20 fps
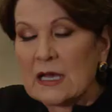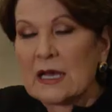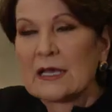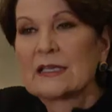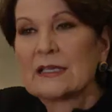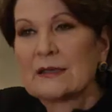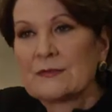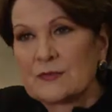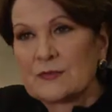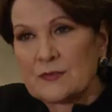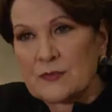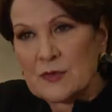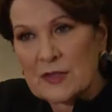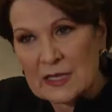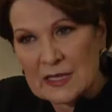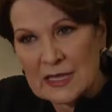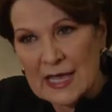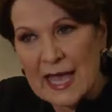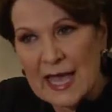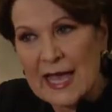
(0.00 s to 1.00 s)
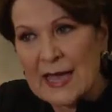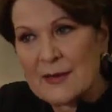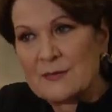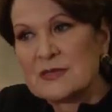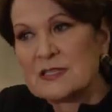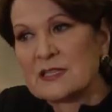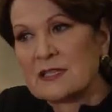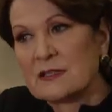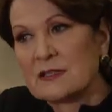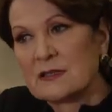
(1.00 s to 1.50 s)
a gift for the
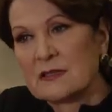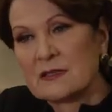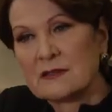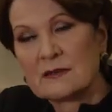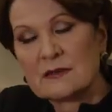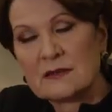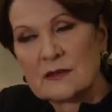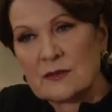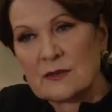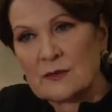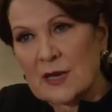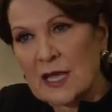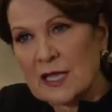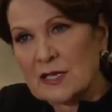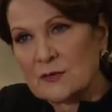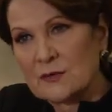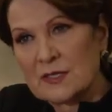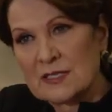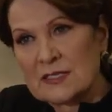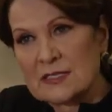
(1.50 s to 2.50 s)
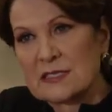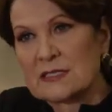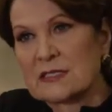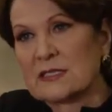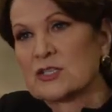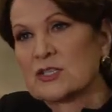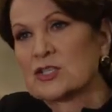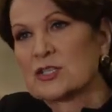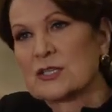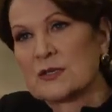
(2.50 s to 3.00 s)
labs and the graduate
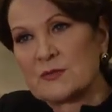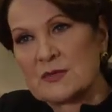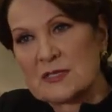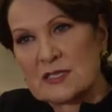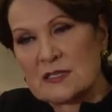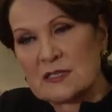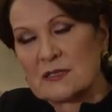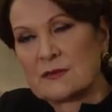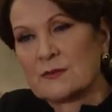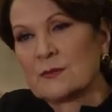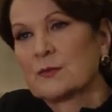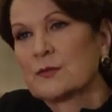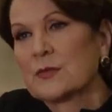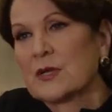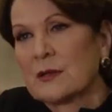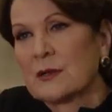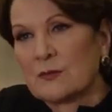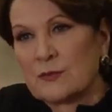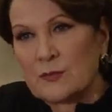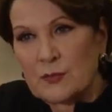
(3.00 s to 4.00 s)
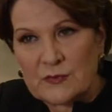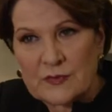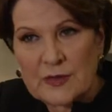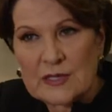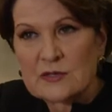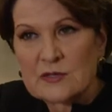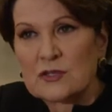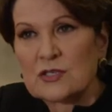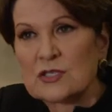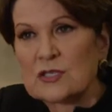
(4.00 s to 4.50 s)
assistantships and
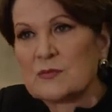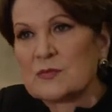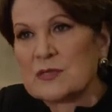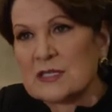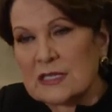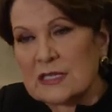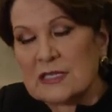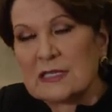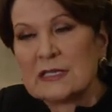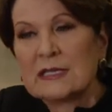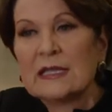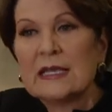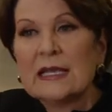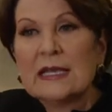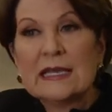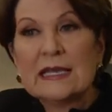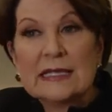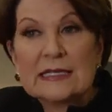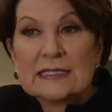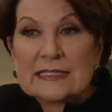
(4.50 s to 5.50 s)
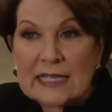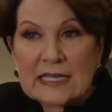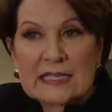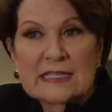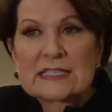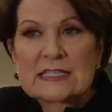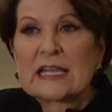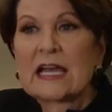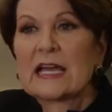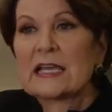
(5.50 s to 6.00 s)
professorships in data
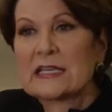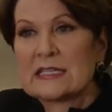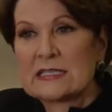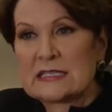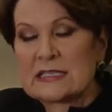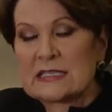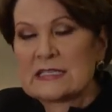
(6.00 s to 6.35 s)
science